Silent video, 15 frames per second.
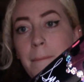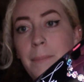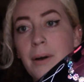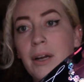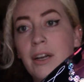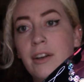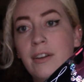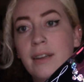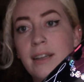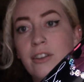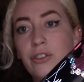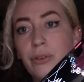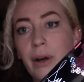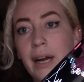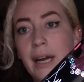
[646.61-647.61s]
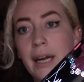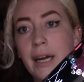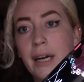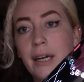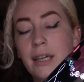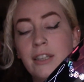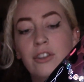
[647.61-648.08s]
But this right
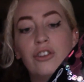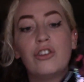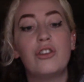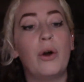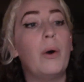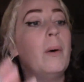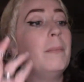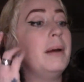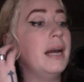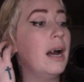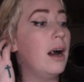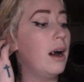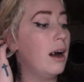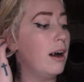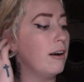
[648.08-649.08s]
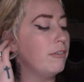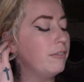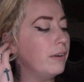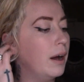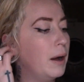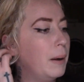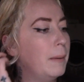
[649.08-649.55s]
here is throwing me
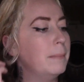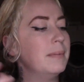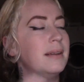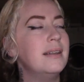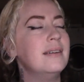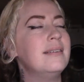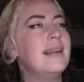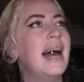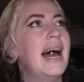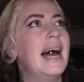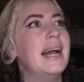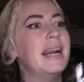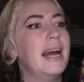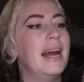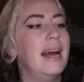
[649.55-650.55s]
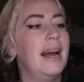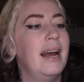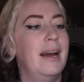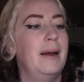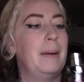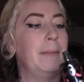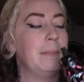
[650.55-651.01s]
off. This had
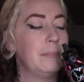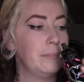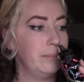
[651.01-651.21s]
a,